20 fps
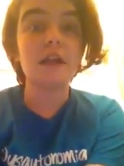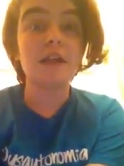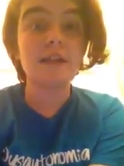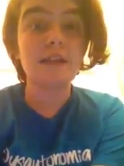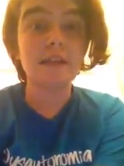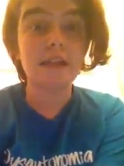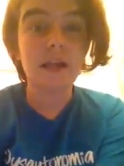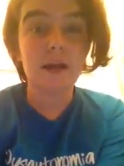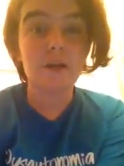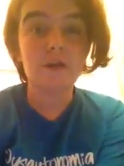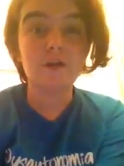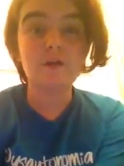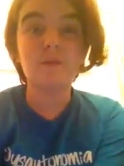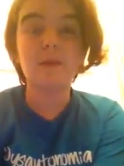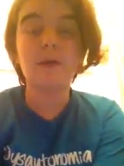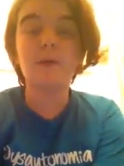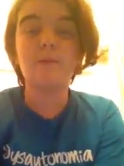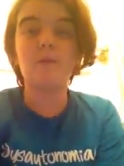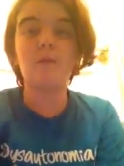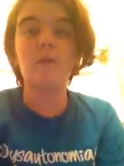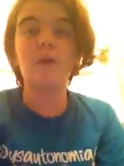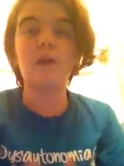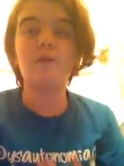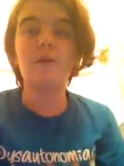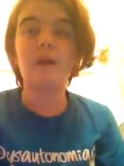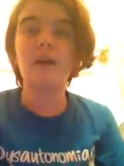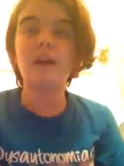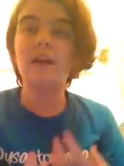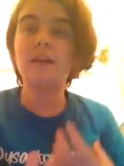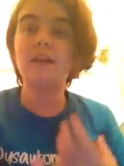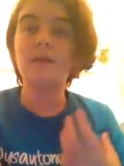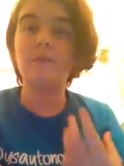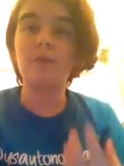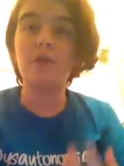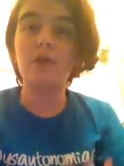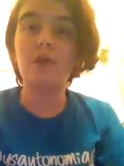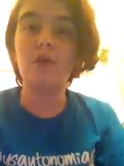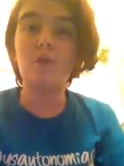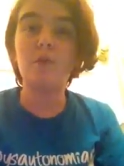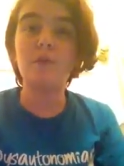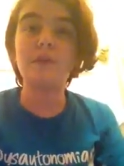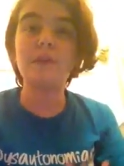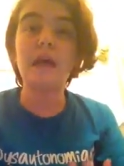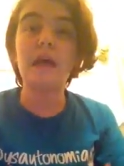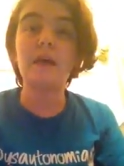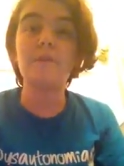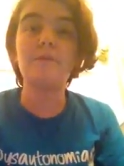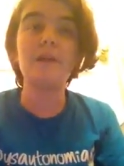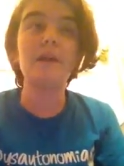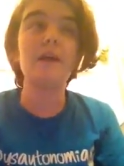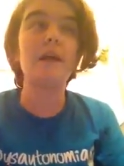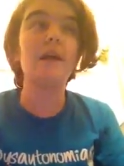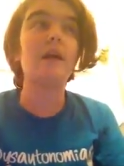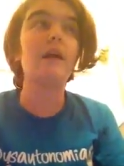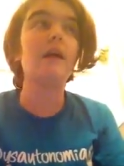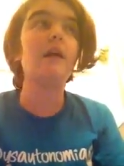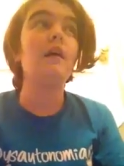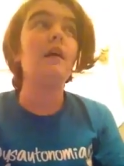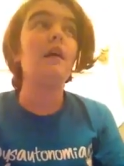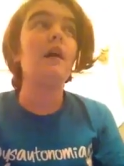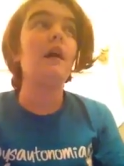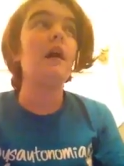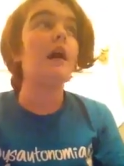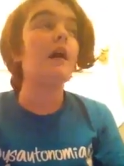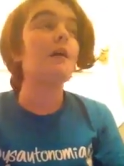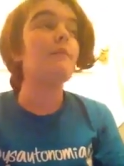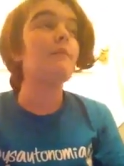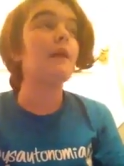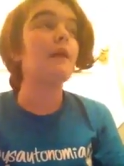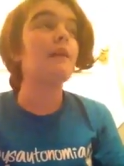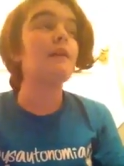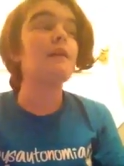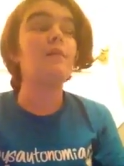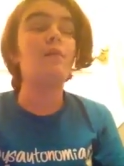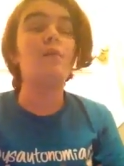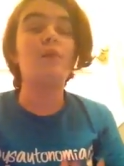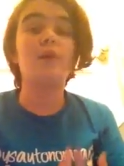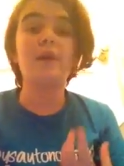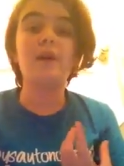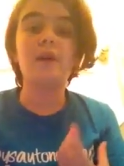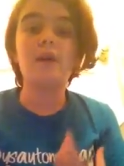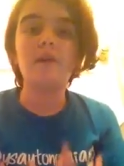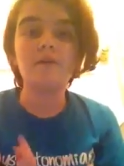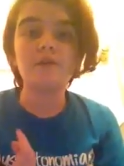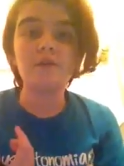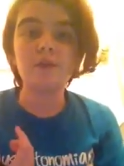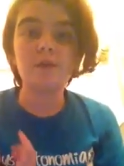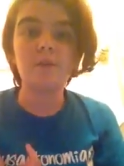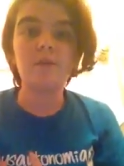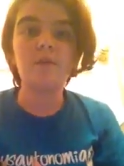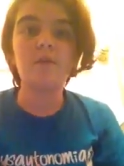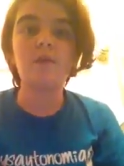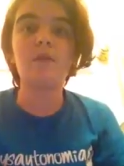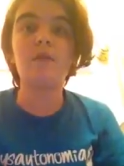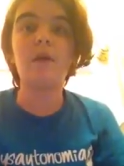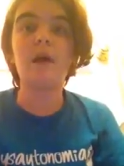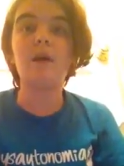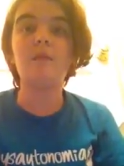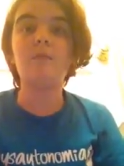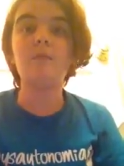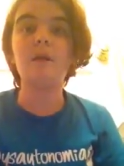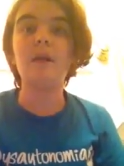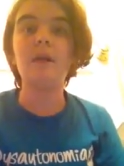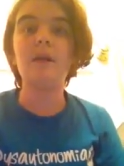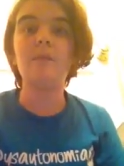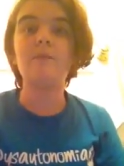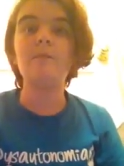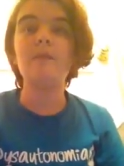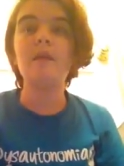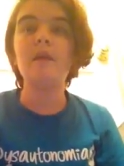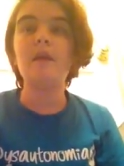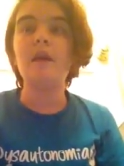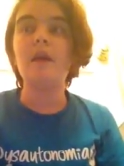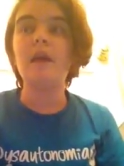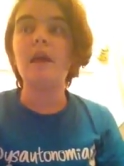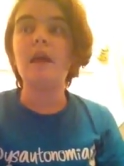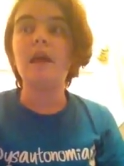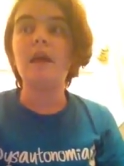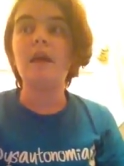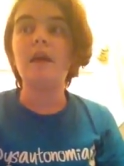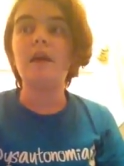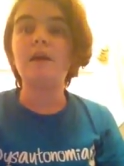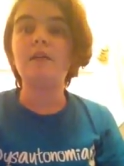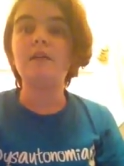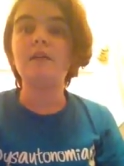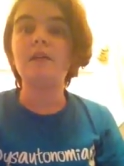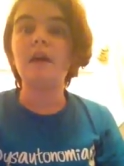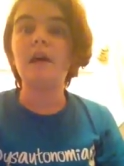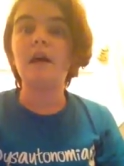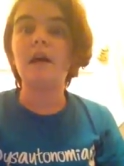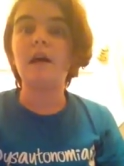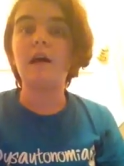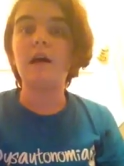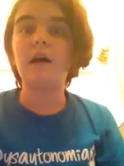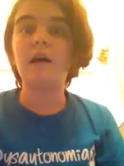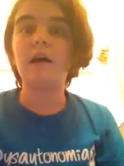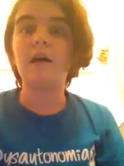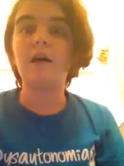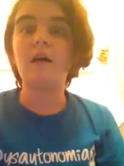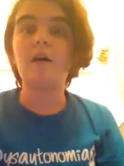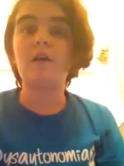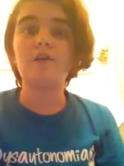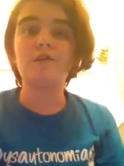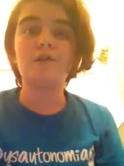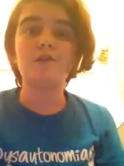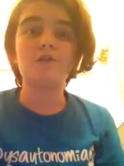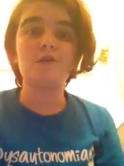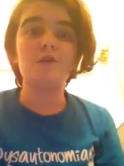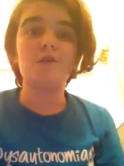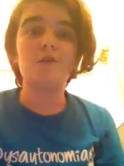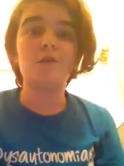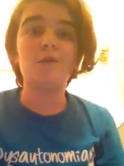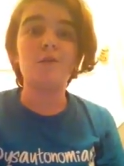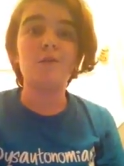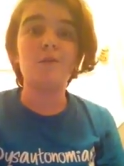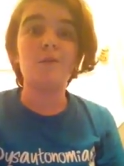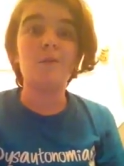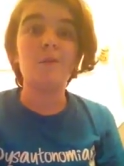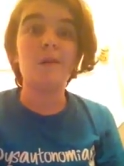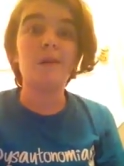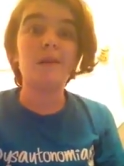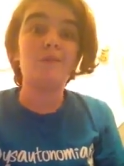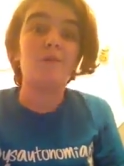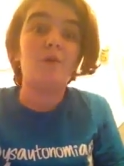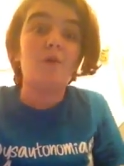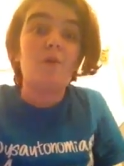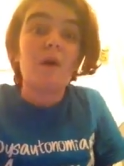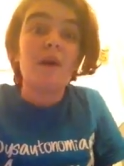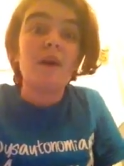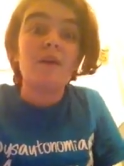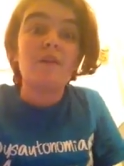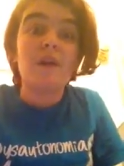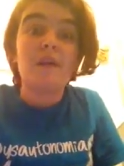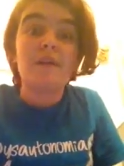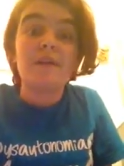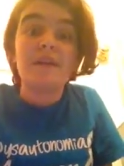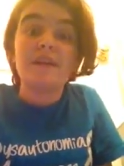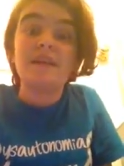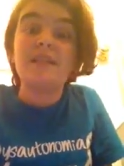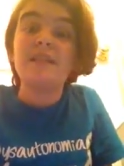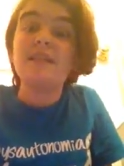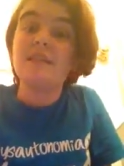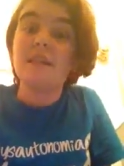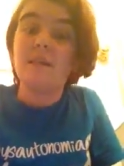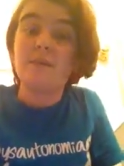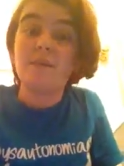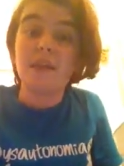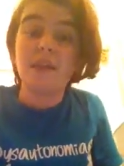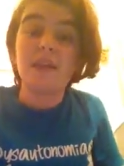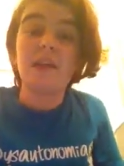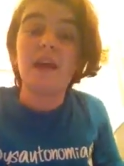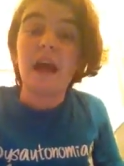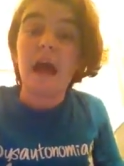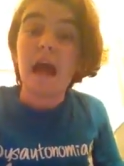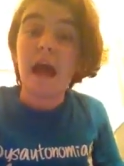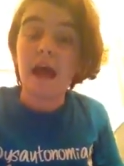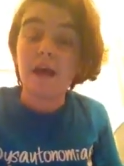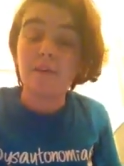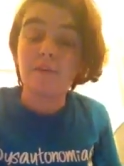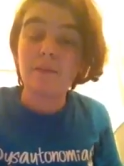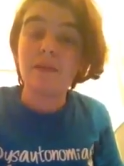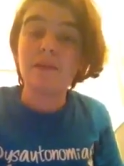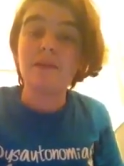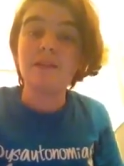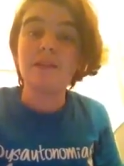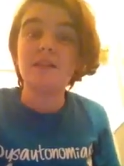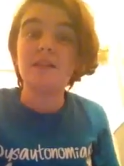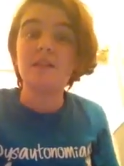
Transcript: It scares people, and if I let them know what's happening, I make them more comfortable around me, and I also make them aware that this is something that happens.